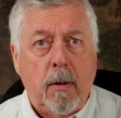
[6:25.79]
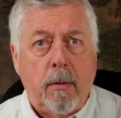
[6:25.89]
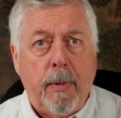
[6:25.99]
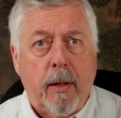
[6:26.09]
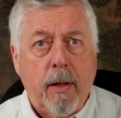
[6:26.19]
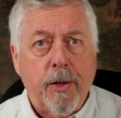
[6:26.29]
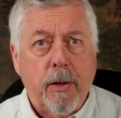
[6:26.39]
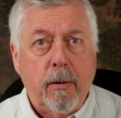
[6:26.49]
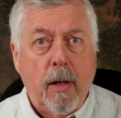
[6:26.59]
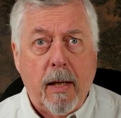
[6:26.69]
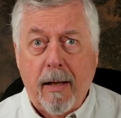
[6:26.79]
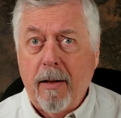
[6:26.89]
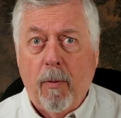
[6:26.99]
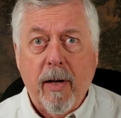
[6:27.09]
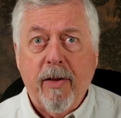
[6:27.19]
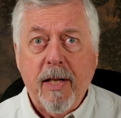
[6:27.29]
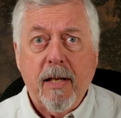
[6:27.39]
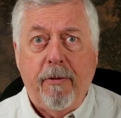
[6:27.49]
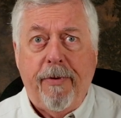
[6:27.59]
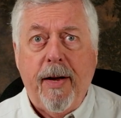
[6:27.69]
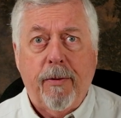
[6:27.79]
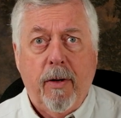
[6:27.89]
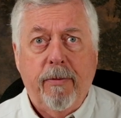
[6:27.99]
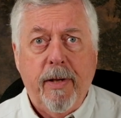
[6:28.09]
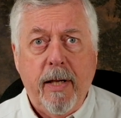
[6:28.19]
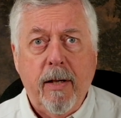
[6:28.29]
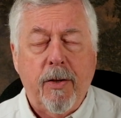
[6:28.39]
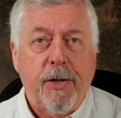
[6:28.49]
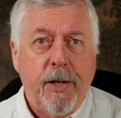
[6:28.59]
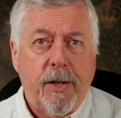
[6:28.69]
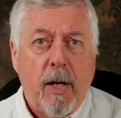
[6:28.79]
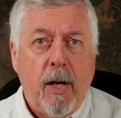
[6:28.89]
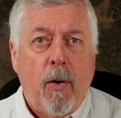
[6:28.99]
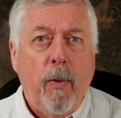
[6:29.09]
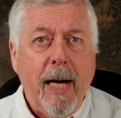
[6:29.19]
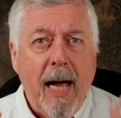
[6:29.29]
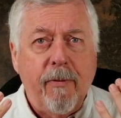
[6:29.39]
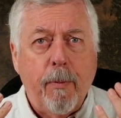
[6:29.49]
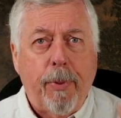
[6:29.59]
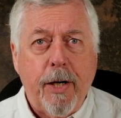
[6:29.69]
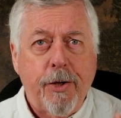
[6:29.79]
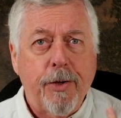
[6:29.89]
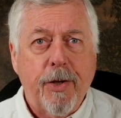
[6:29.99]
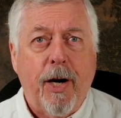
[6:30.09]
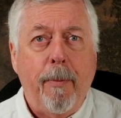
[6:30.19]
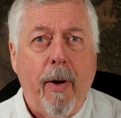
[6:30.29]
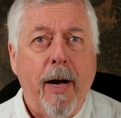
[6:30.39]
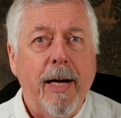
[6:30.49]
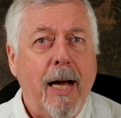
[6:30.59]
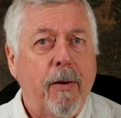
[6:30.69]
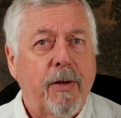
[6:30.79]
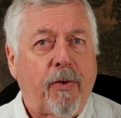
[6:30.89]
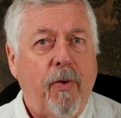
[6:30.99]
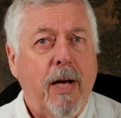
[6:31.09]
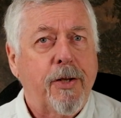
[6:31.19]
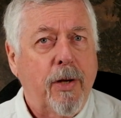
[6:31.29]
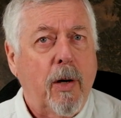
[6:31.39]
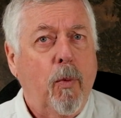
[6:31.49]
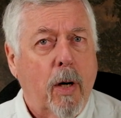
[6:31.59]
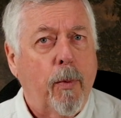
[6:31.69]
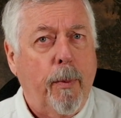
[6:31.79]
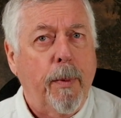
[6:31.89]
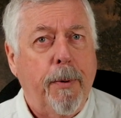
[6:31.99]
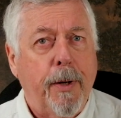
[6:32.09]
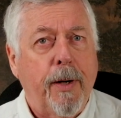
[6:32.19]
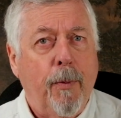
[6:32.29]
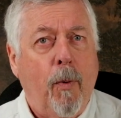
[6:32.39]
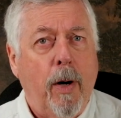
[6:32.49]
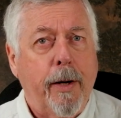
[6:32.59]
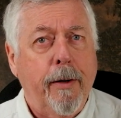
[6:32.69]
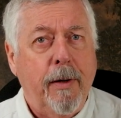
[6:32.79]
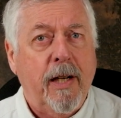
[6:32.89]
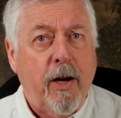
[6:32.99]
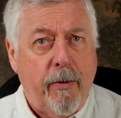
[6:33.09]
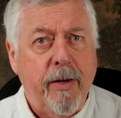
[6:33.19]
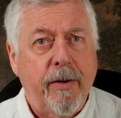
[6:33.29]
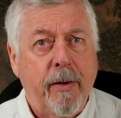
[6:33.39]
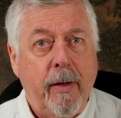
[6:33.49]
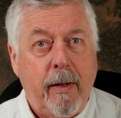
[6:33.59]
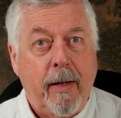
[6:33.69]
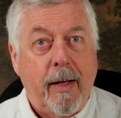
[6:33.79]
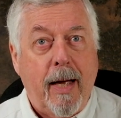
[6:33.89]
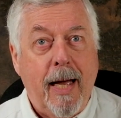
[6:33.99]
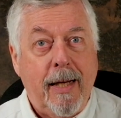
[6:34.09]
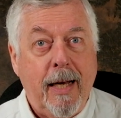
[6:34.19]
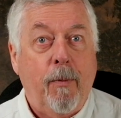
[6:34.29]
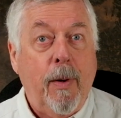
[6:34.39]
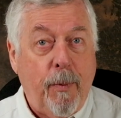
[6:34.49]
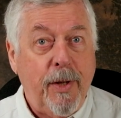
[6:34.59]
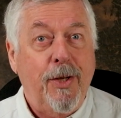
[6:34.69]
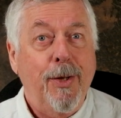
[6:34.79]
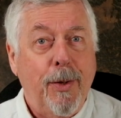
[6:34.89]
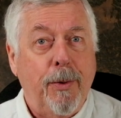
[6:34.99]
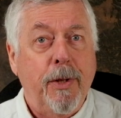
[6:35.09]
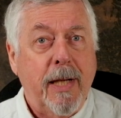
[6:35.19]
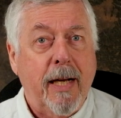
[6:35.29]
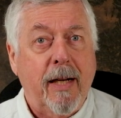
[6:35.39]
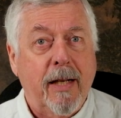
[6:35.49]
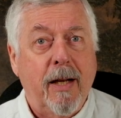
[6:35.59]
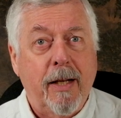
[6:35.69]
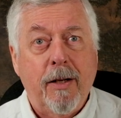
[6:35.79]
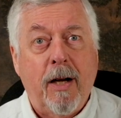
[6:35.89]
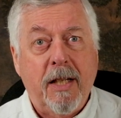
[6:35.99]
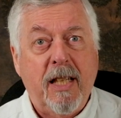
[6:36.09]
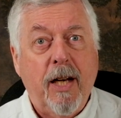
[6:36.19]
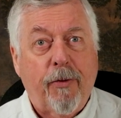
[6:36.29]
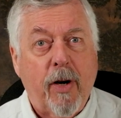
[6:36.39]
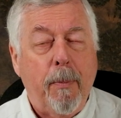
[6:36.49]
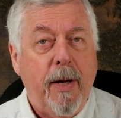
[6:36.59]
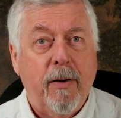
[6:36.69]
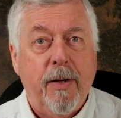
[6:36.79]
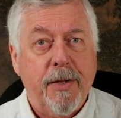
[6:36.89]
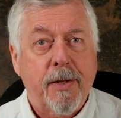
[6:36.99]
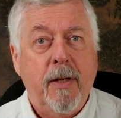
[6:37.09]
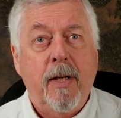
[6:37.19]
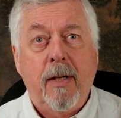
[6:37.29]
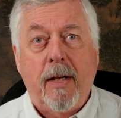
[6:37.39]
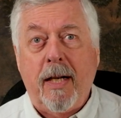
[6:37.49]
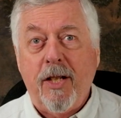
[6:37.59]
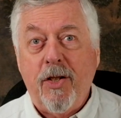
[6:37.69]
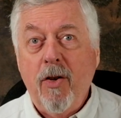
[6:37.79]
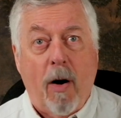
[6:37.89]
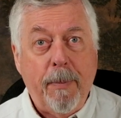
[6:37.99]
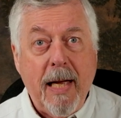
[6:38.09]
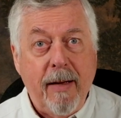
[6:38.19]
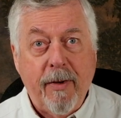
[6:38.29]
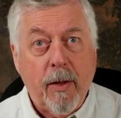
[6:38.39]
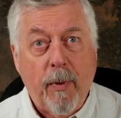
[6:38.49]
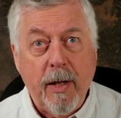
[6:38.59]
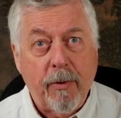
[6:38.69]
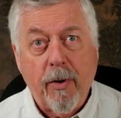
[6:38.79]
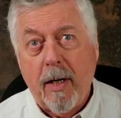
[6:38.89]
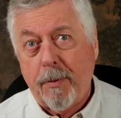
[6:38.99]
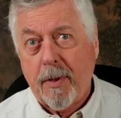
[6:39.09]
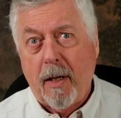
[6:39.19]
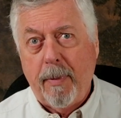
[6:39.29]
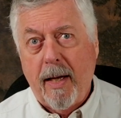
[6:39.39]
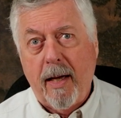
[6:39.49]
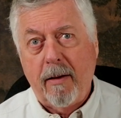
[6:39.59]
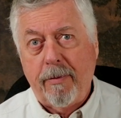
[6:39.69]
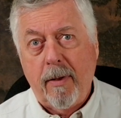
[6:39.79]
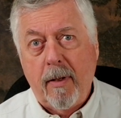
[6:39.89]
Because one of the things I've found over the years is we have impressions in our mind how this fly is going to work when we put it in water, in current, and yet when we do, you're getting a different appearance, and it's not behaving the way you thought it was going to behave,